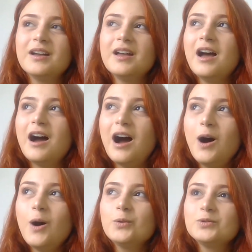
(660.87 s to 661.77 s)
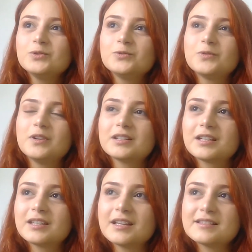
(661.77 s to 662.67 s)
uh, how youth
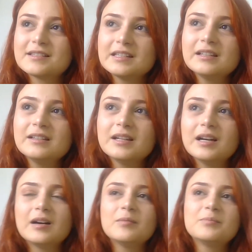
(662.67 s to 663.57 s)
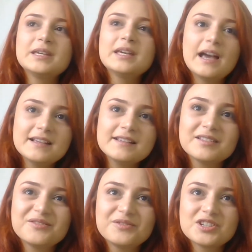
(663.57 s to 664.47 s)
work can still uh, be
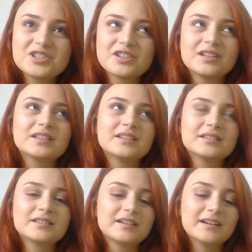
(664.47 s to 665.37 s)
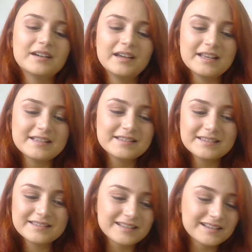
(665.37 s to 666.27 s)
as sufficient and
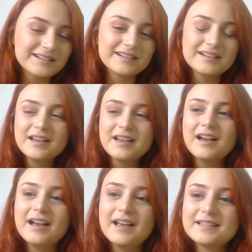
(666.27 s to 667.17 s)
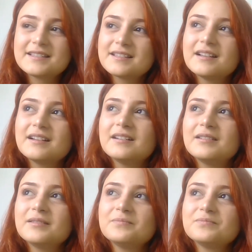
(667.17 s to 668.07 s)
as as
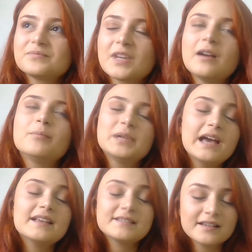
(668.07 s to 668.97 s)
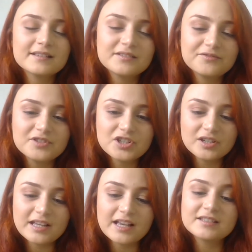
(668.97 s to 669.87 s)
be as
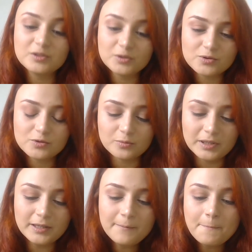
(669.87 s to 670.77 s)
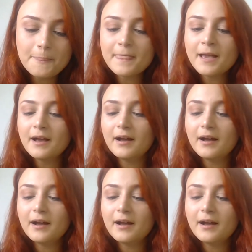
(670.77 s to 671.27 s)
sufficient as it used to be.